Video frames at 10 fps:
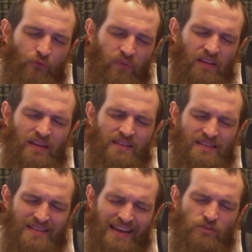feeling the
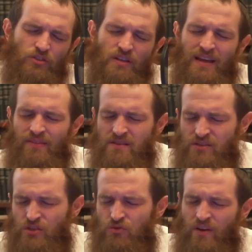tension and the
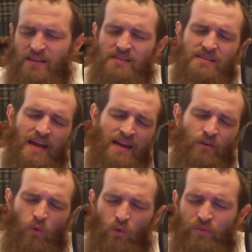stress
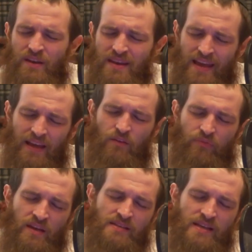and all the negative
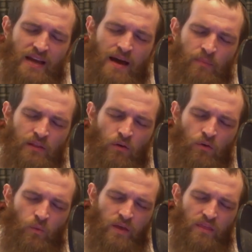things that come
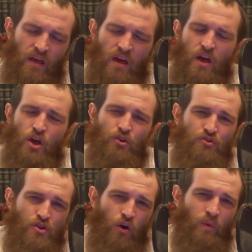along with
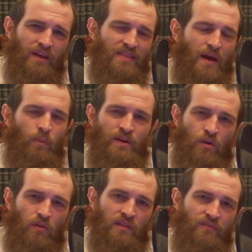knowing that we're
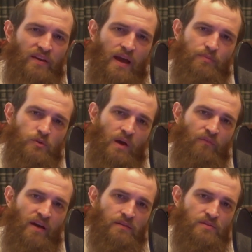not living up to our
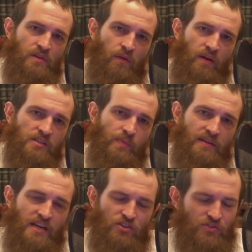values and our
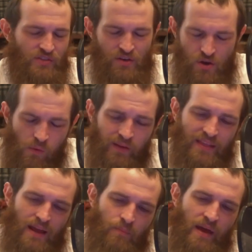expectations, and knowing
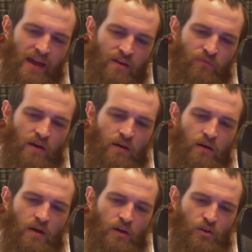that our behavior,
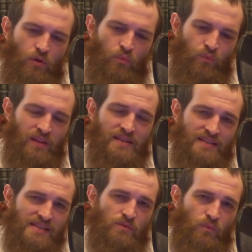really
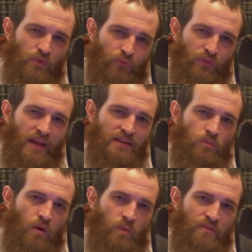doesn't reflect
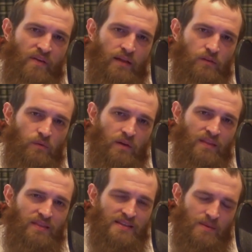what we value, and
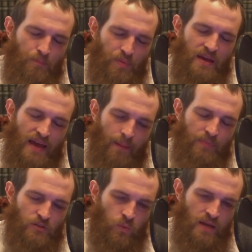that there's a big gap
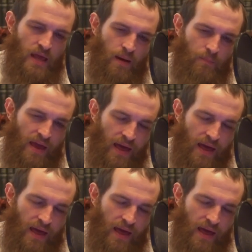between our